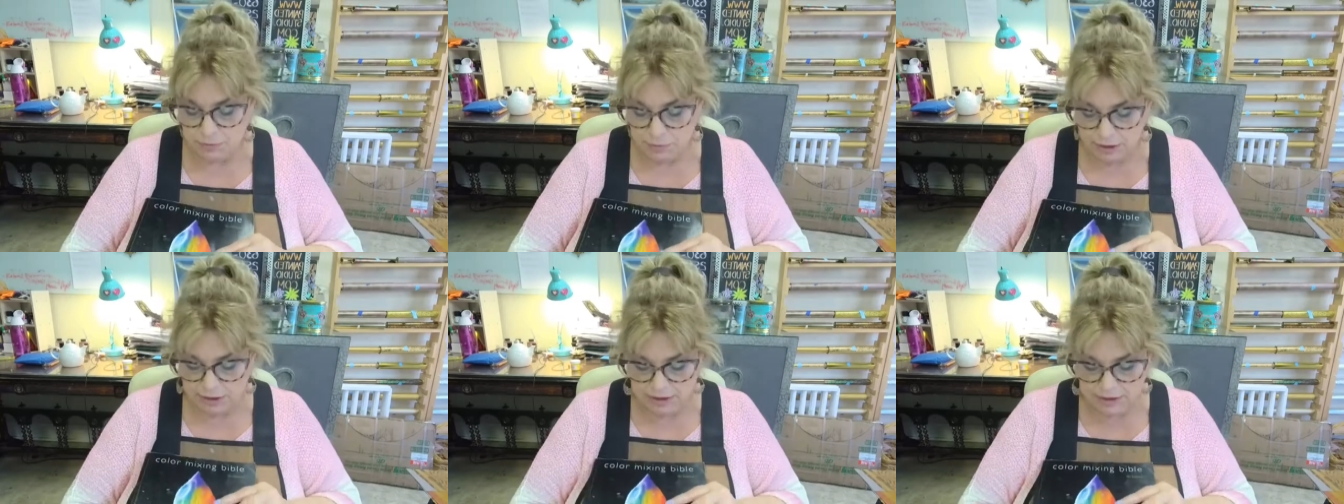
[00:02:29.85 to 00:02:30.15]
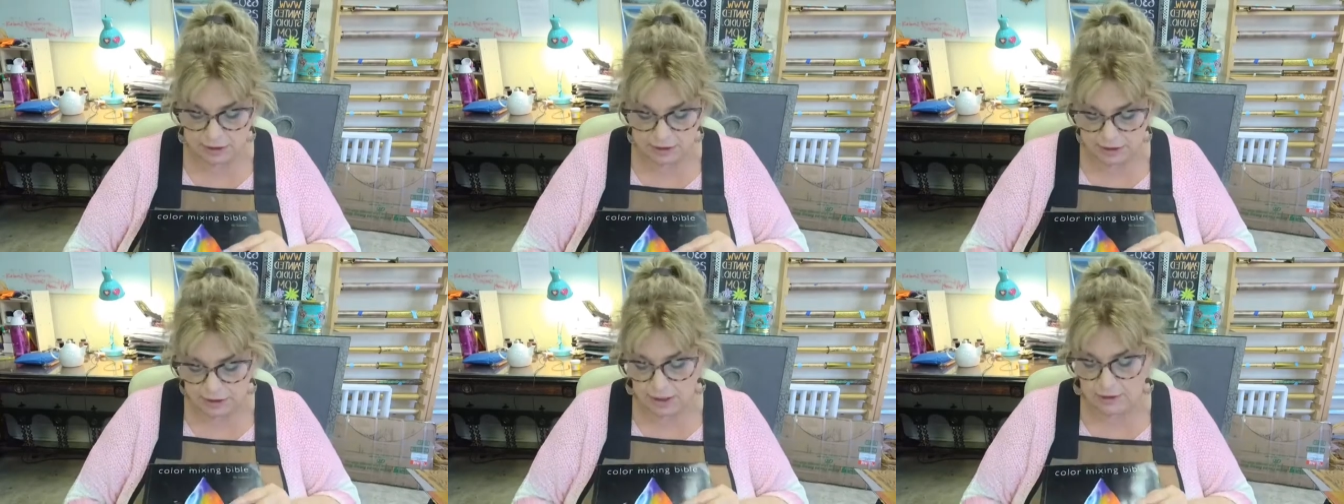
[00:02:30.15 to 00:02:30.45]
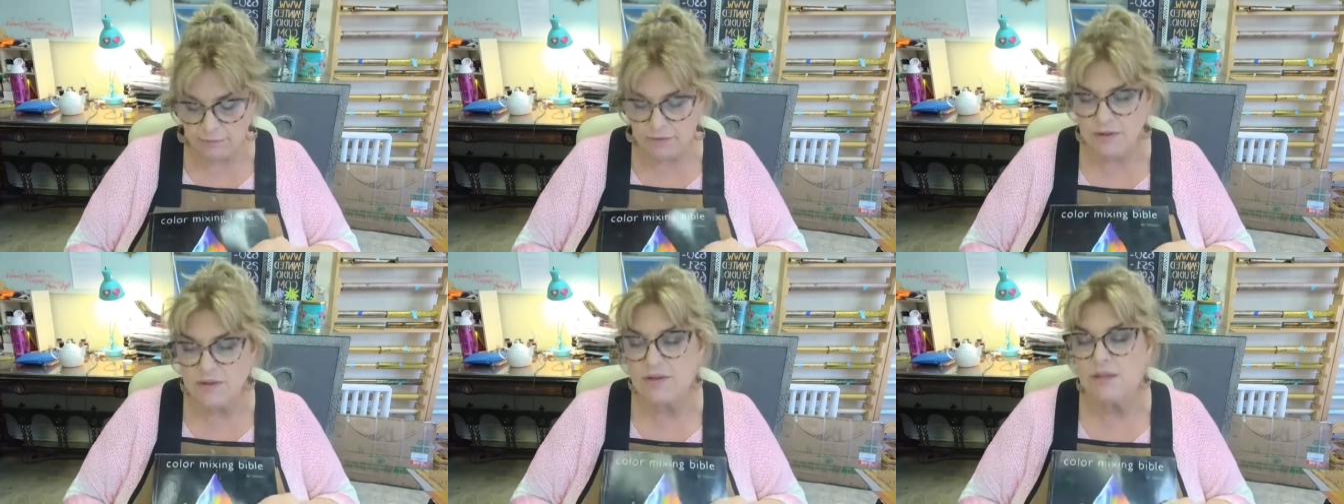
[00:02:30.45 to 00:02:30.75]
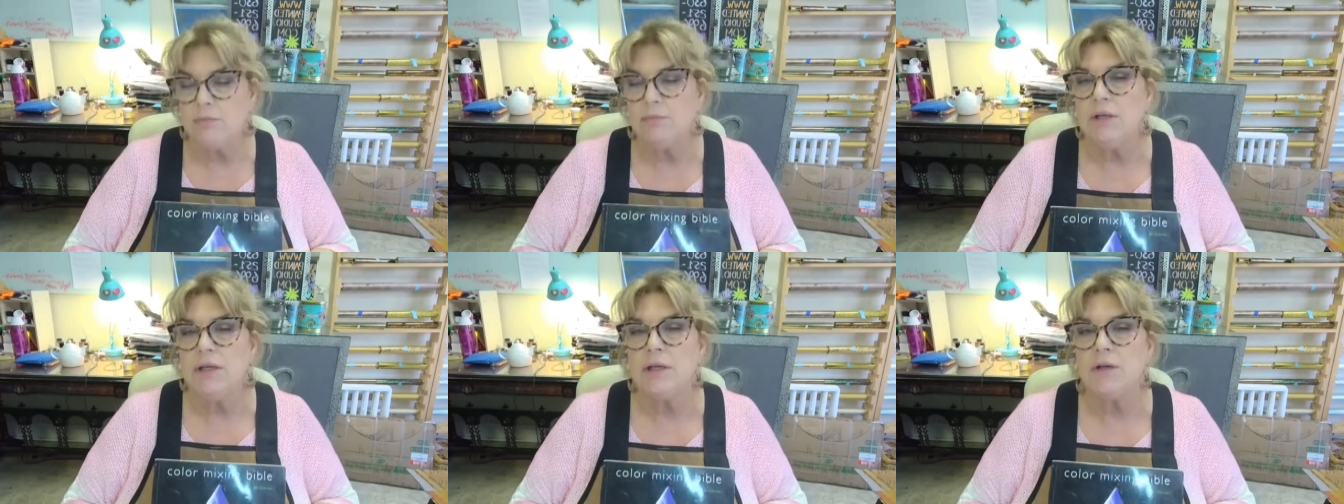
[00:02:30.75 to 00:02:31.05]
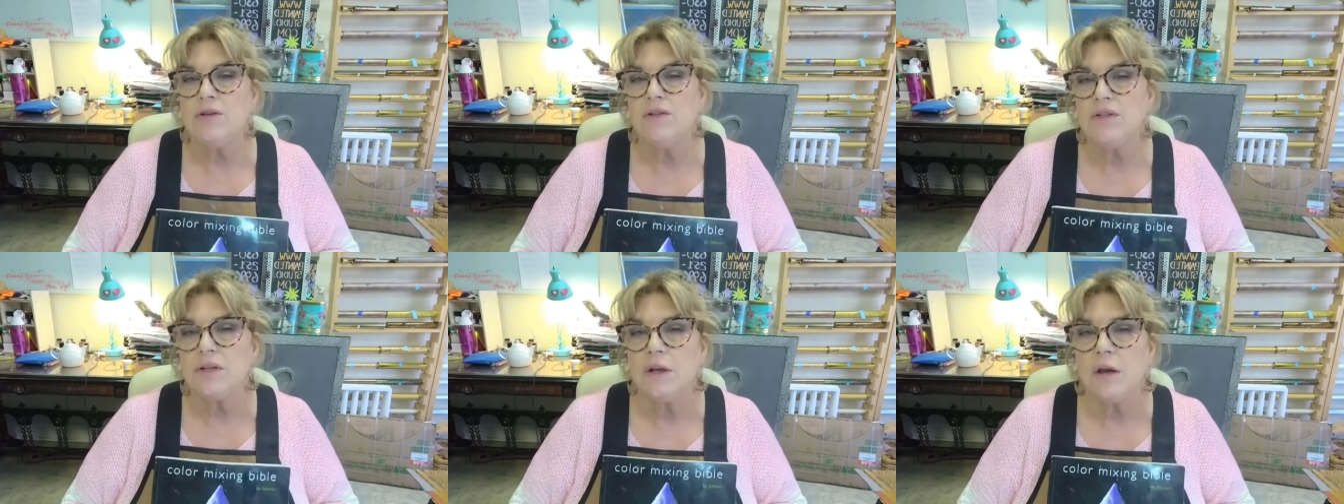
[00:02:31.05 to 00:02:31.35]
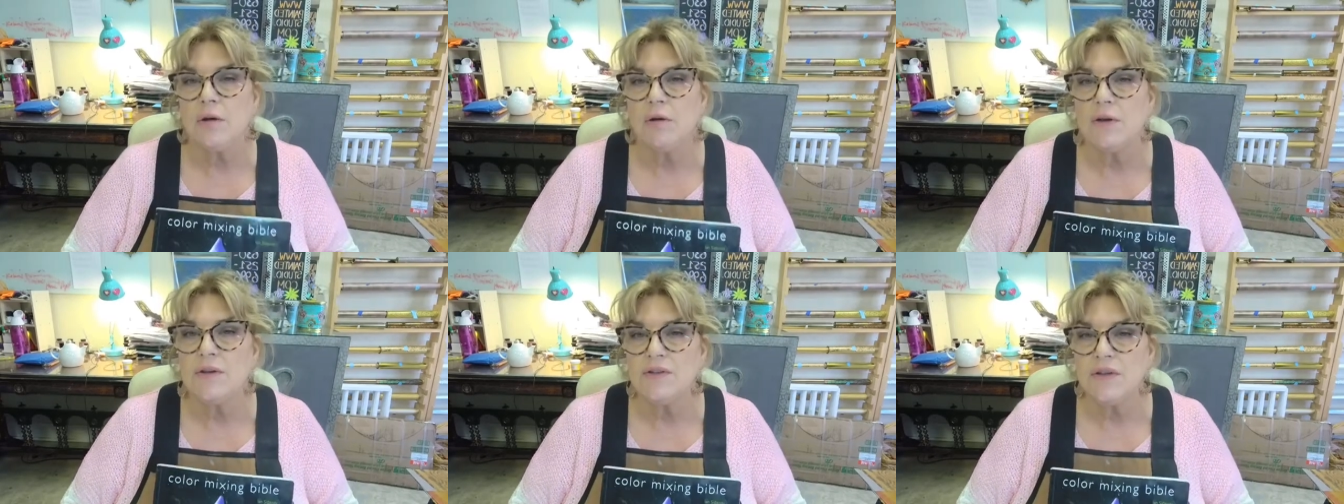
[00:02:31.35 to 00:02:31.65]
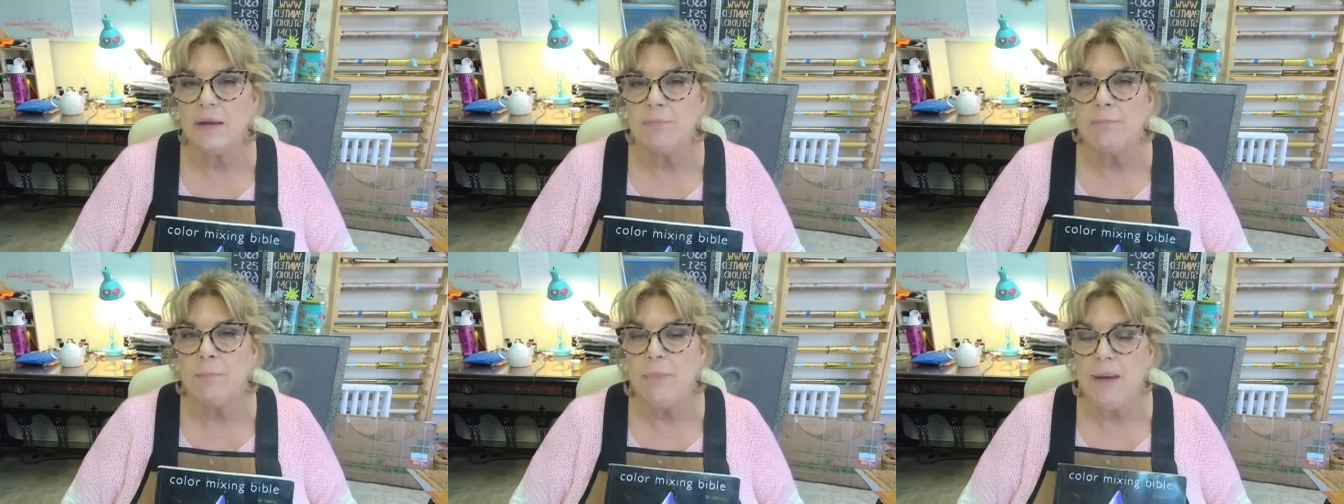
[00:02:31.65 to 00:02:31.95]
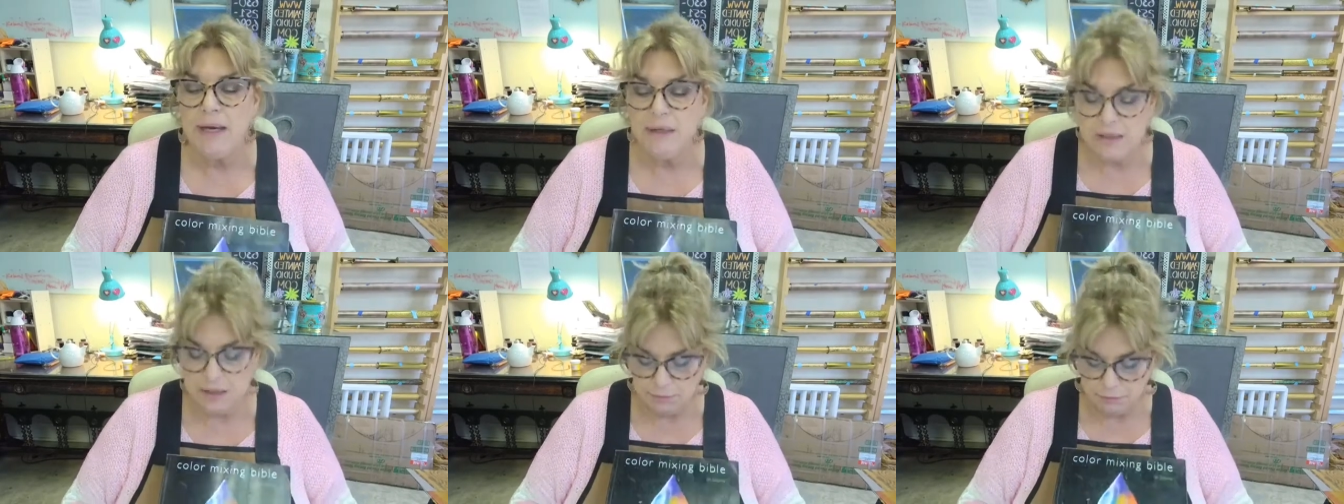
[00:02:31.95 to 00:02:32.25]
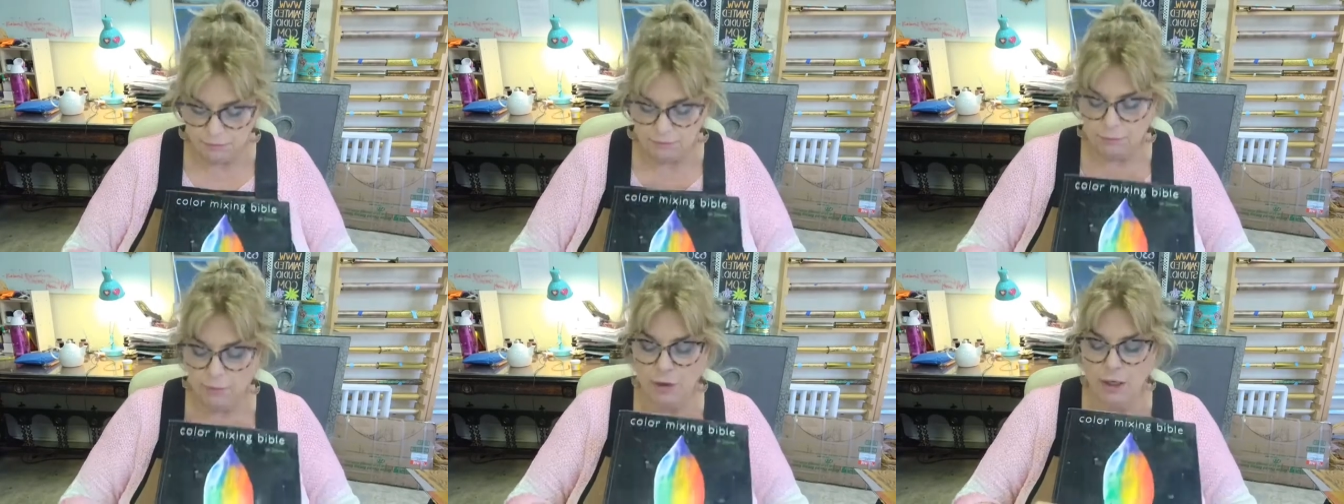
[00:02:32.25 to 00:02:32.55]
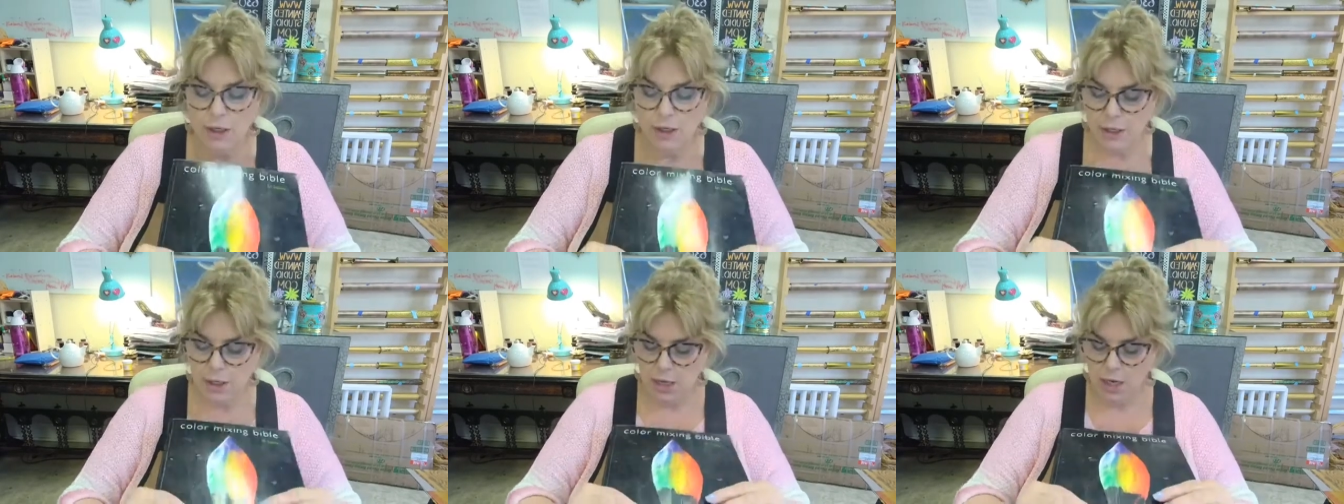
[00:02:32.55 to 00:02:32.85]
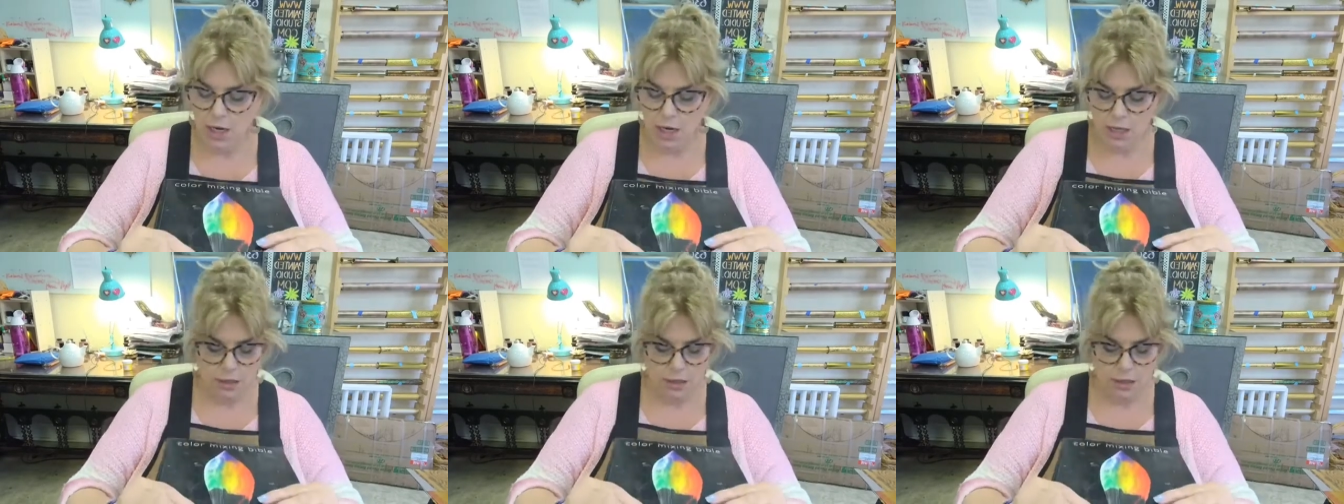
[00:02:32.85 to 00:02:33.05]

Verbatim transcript: My son gave this to me years ago because I begged him for it.